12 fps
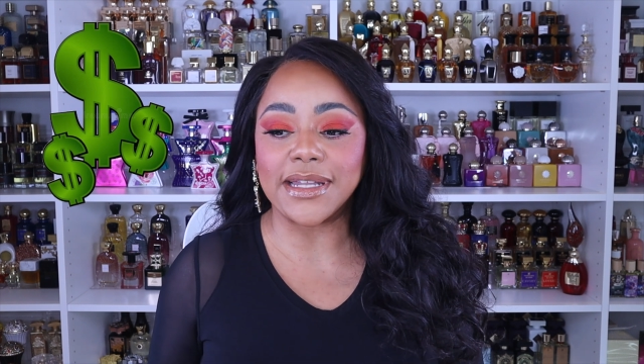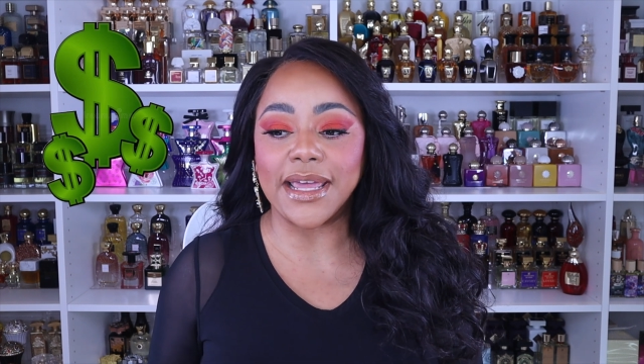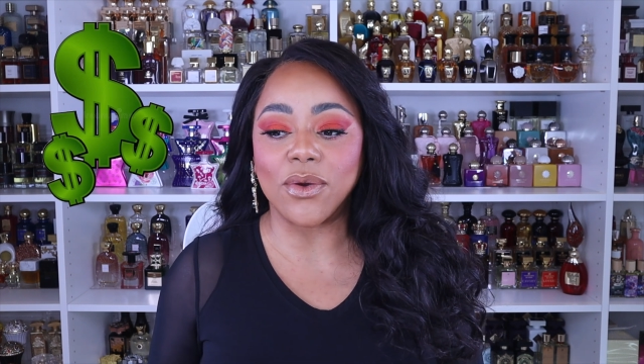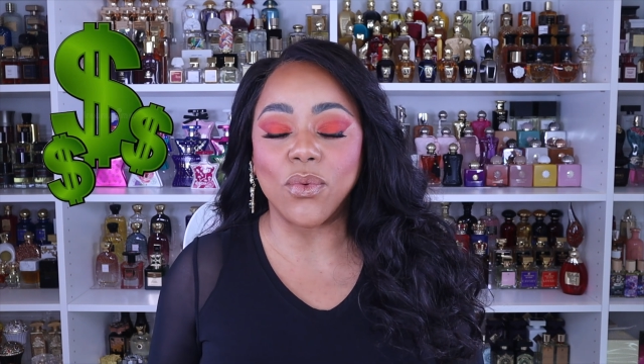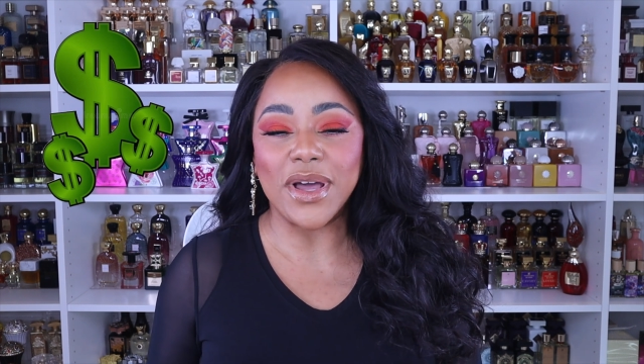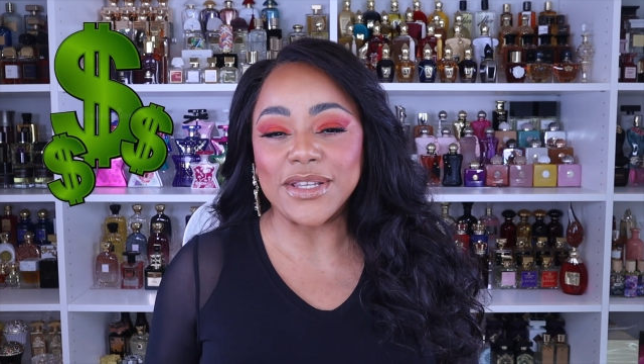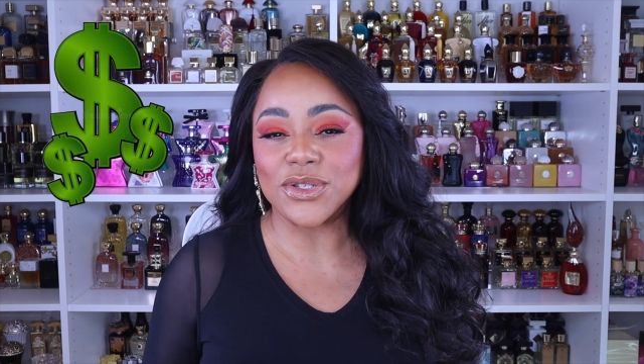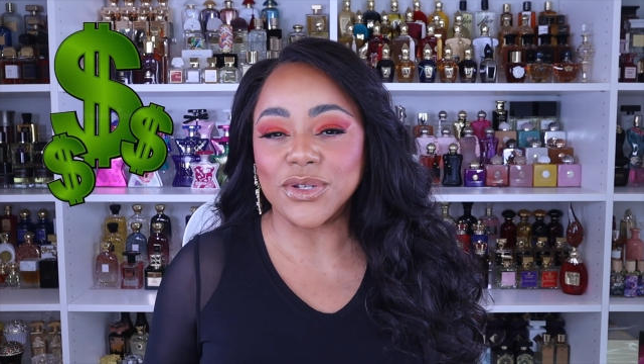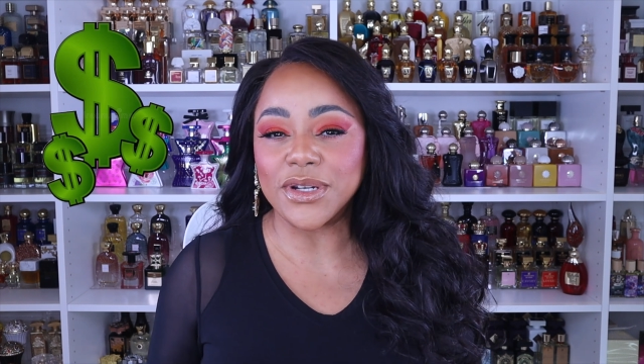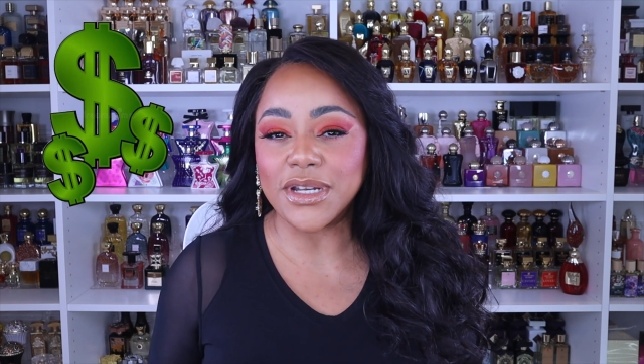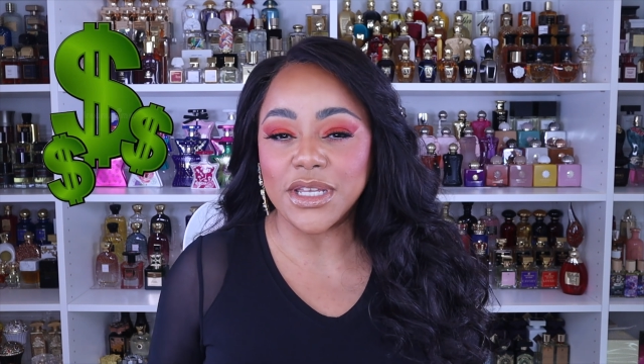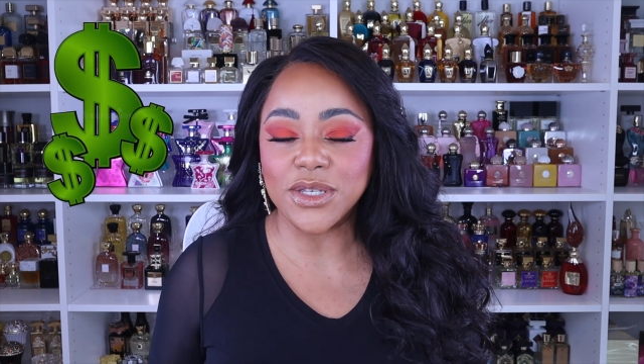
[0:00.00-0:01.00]
like
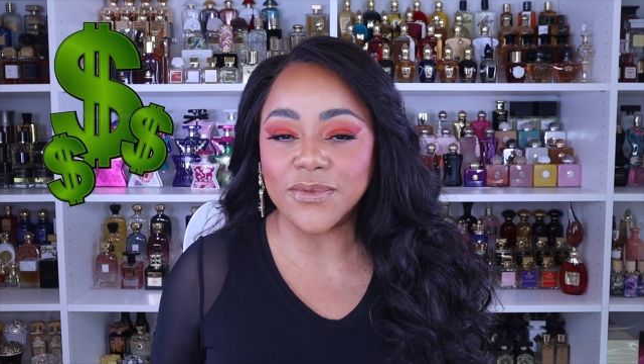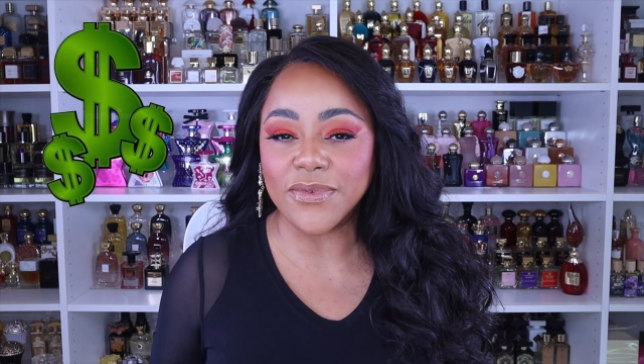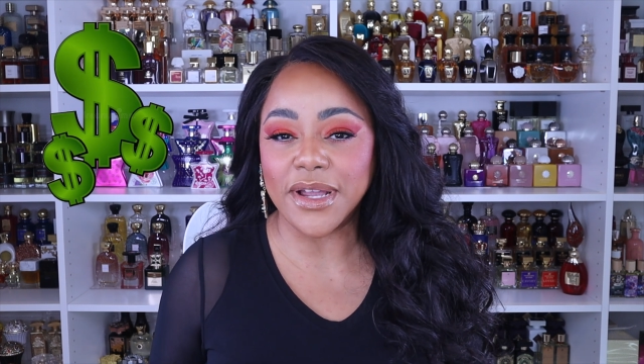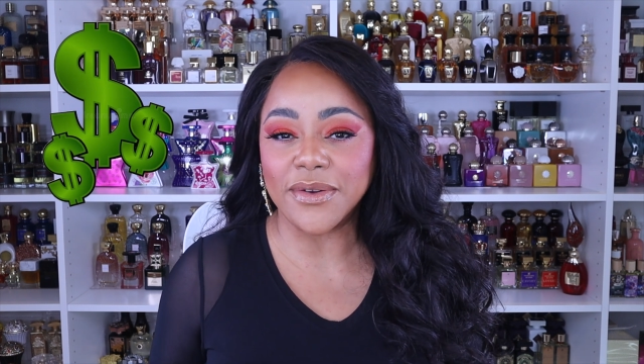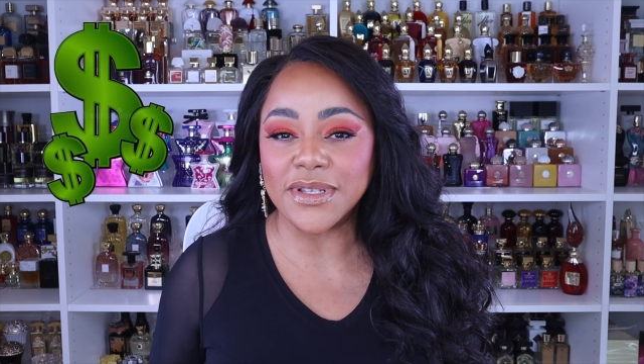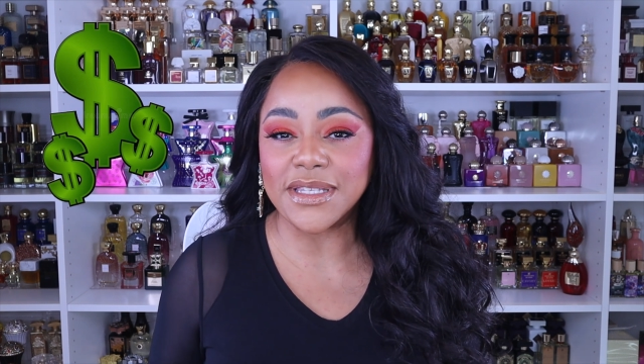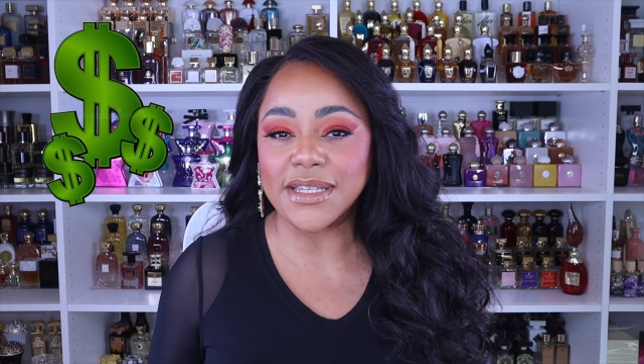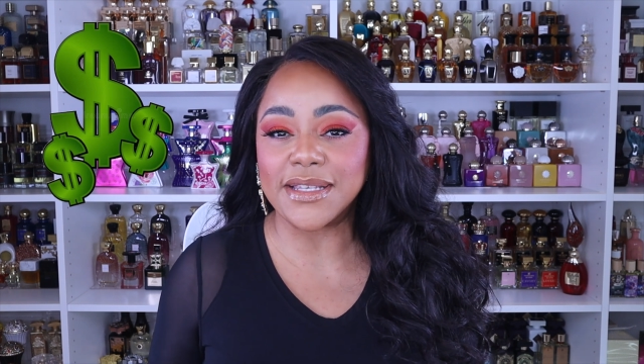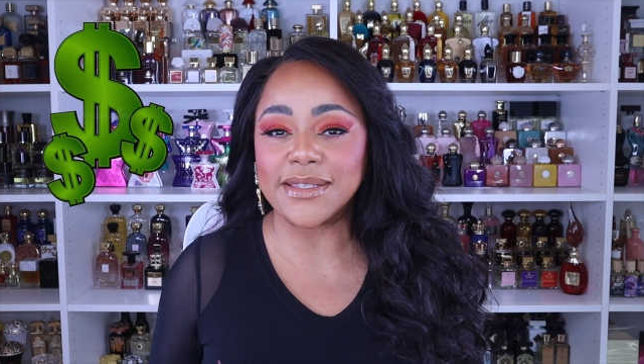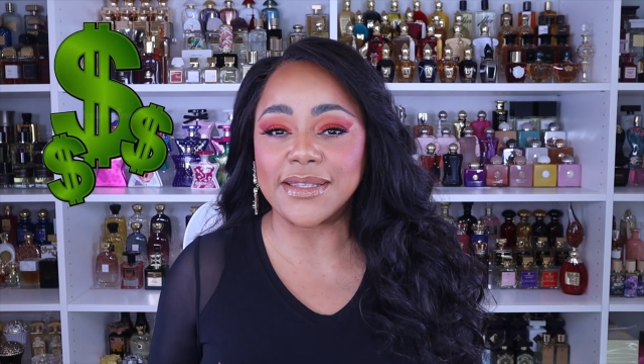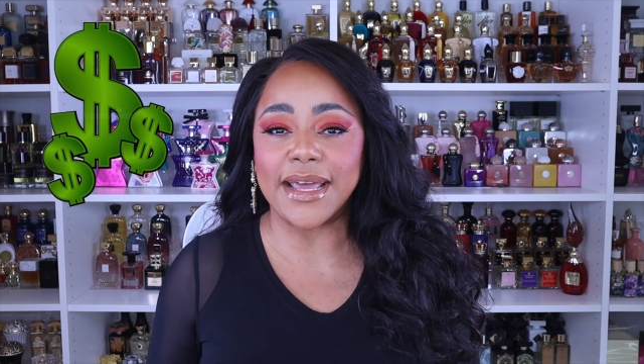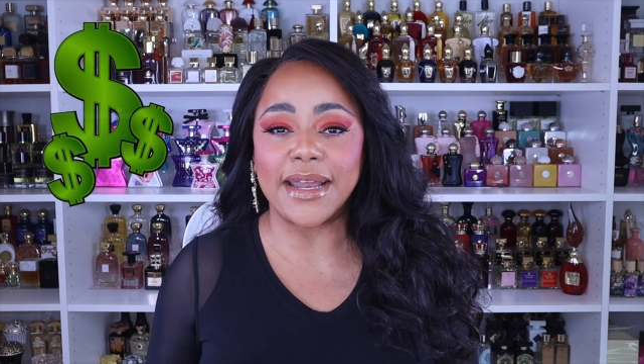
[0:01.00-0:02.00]
Western niche
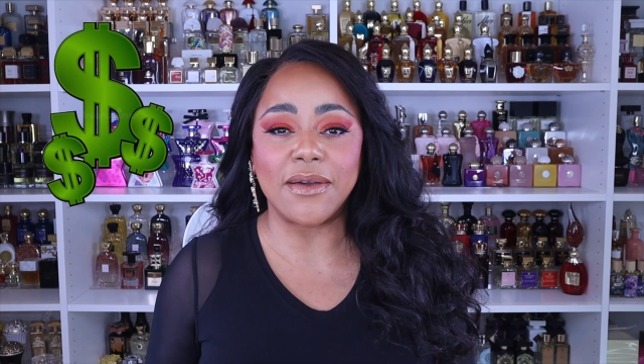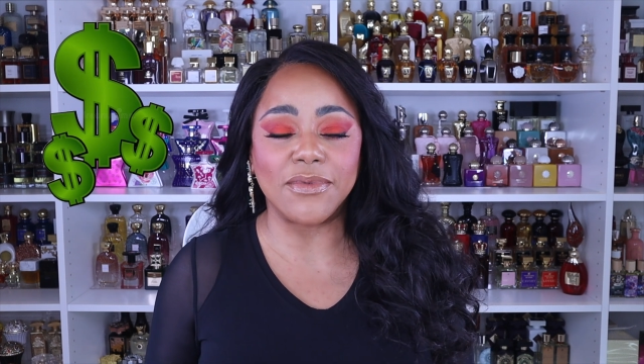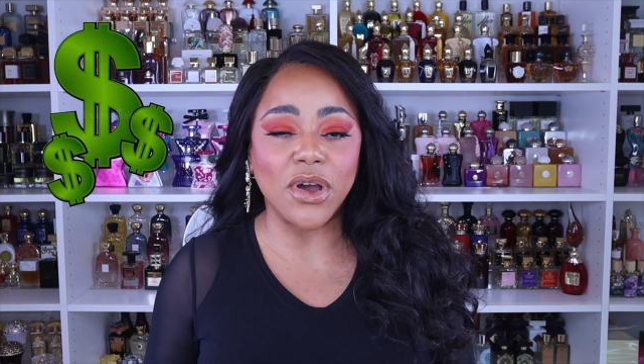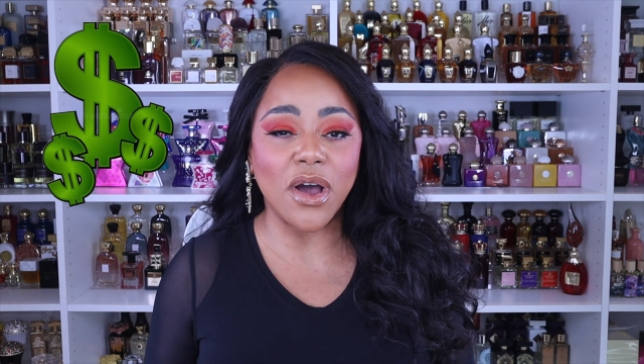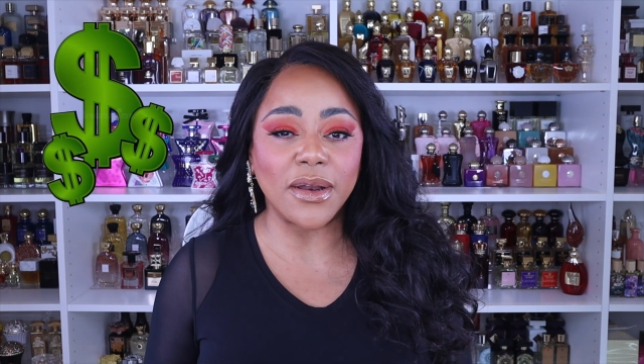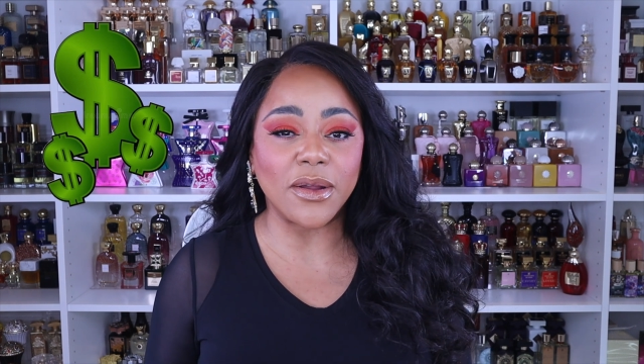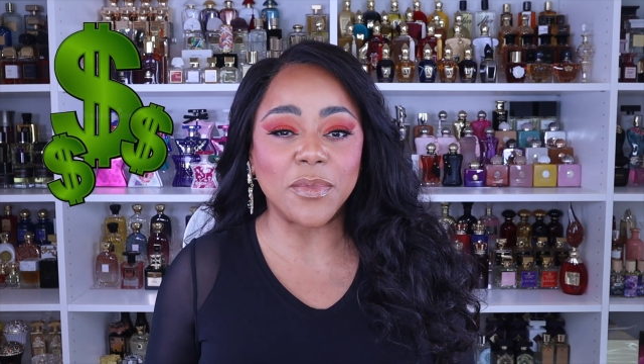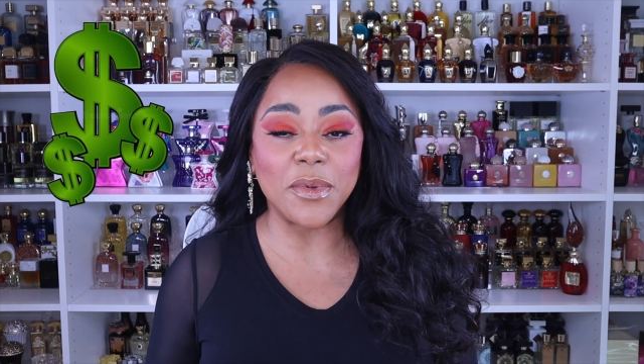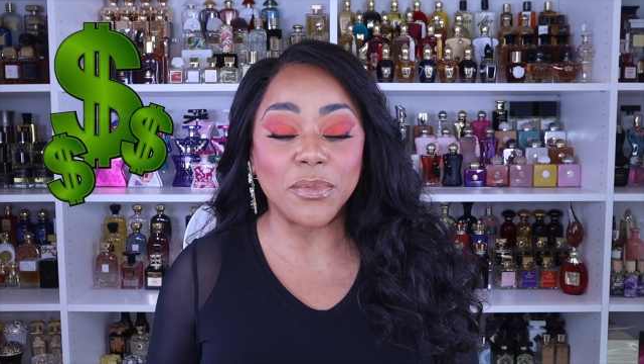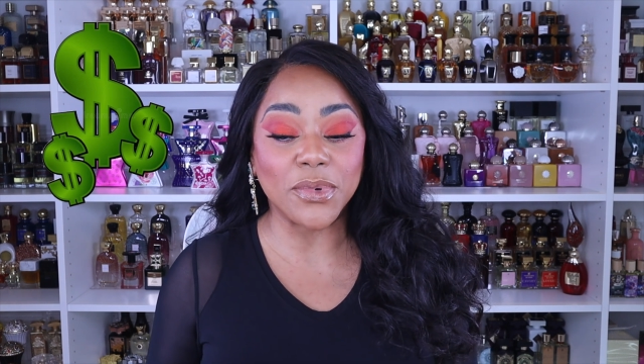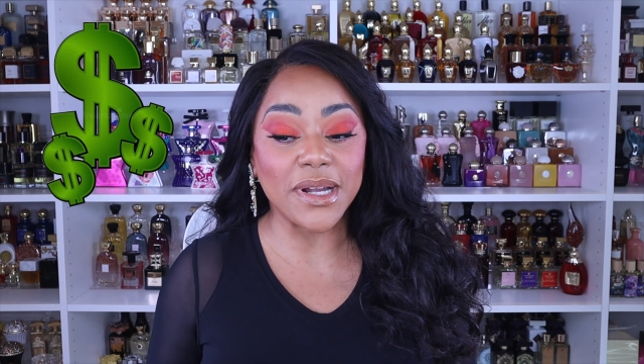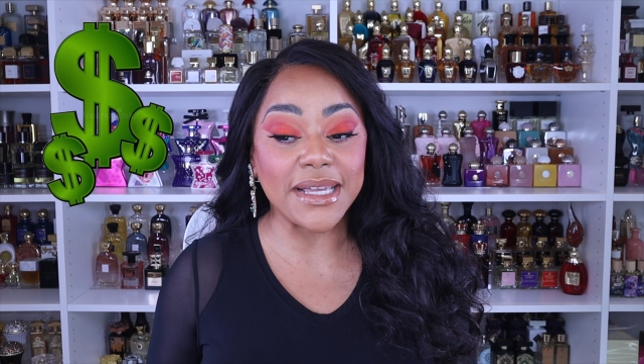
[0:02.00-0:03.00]
fragrances that have gone up
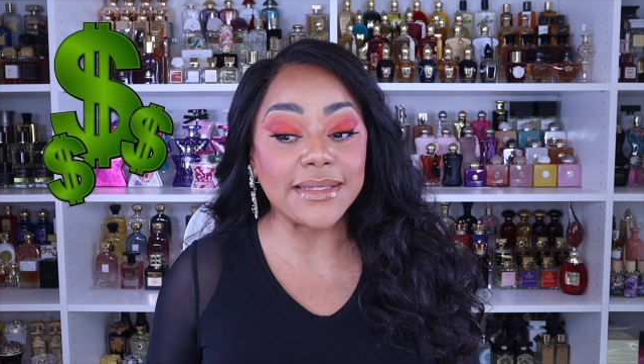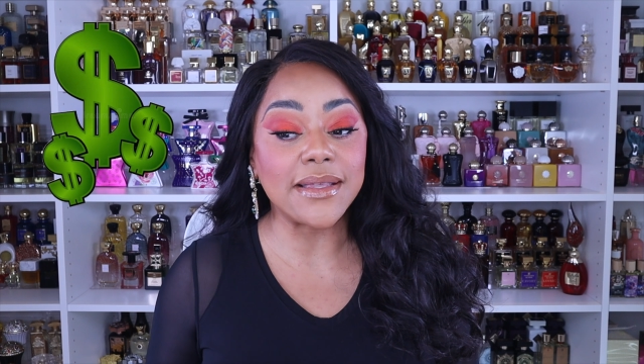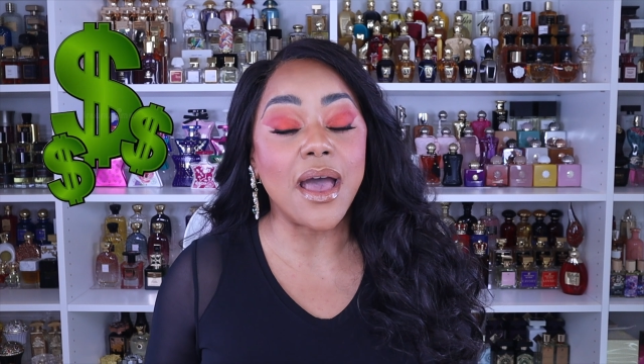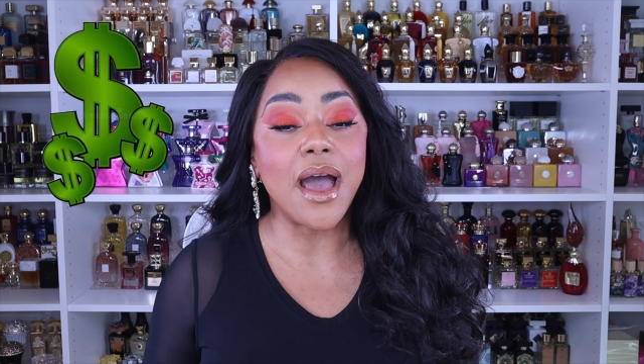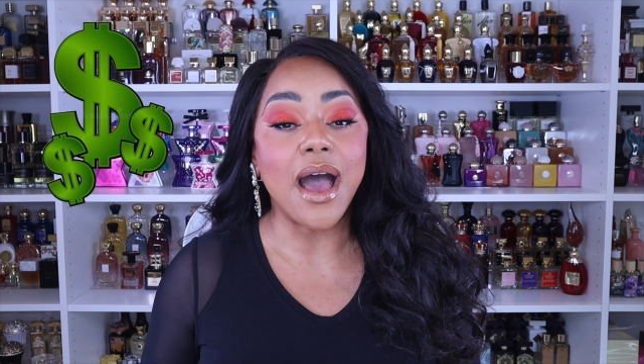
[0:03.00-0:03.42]
in price.